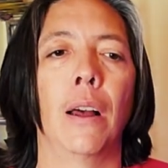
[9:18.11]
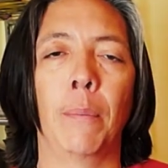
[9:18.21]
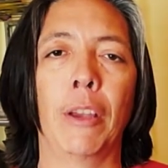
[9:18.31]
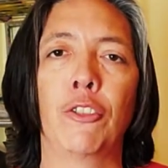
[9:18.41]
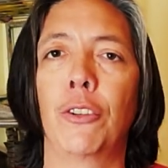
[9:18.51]

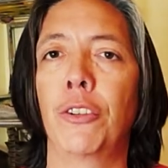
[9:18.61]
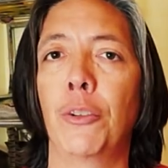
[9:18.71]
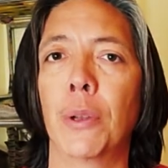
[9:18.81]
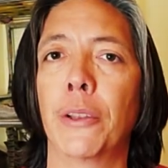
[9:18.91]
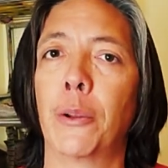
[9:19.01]
Make sure to
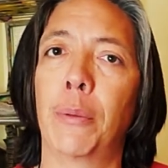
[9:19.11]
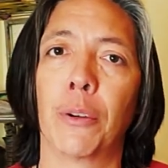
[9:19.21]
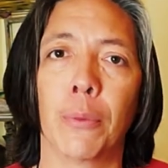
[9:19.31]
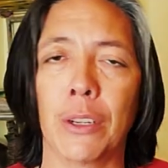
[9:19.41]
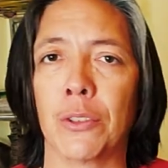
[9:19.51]
do a little bit
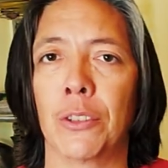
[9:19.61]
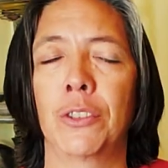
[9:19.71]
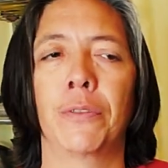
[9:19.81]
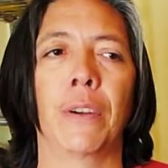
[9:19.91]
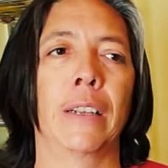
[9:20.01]
of
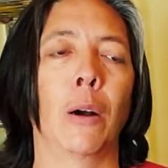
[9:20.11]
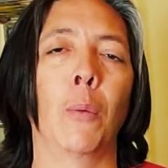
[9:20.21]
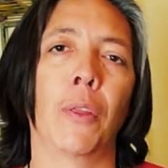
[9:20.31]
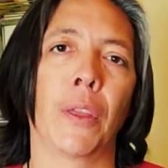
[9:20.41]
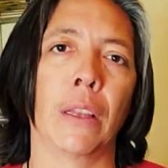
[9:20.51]
research, find
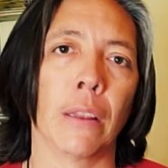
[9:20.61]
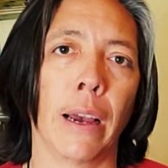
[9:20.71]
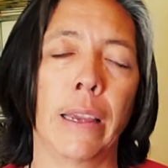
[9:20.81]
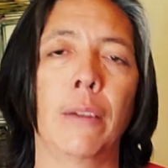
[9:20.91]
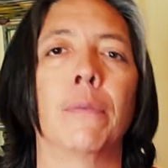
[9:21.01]
out what they
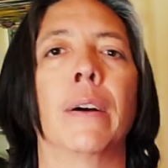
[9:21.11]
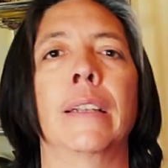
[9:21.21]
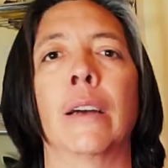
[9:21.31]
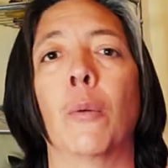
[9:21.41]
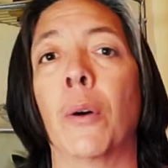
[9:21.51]
like,
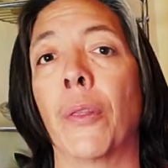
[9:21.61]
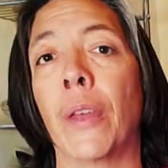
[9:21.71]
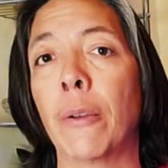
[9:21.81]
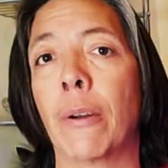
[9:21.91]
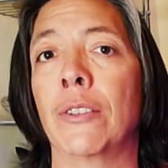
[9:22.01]
find out what
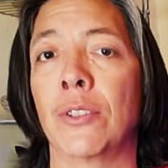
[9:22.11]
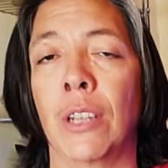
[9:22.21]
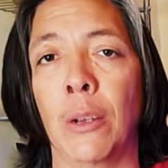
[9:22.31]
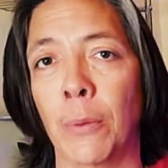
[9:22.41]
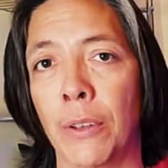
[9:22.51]
they
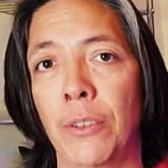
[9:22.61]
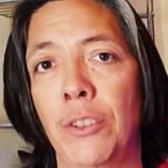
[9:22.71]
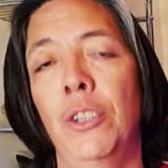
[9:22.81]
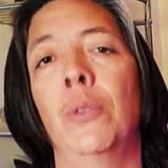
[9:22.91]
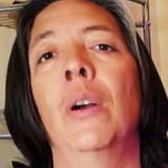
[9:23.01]
resonate with
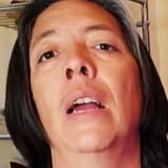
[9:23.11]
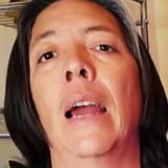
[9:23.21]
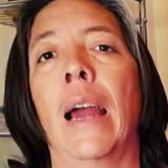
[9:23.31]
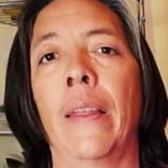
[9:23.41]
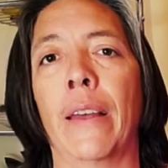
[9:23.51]
too,
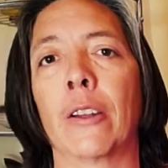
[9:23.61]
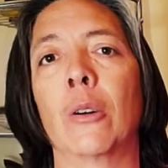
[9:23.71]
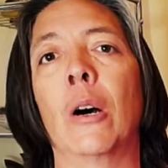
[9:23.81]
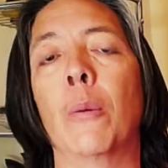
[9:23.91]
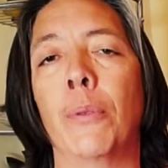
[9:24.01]
and
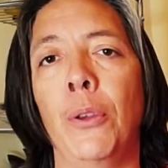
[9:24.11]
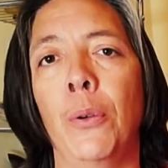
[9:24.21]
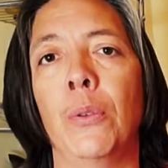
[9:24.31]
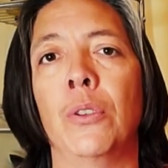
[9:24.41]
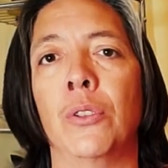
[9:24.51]
that'll help
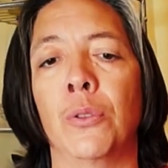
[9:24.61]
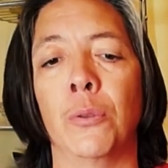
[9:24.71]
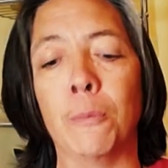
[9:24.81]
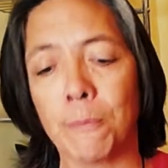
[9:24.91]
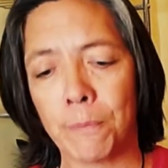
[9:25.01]
you to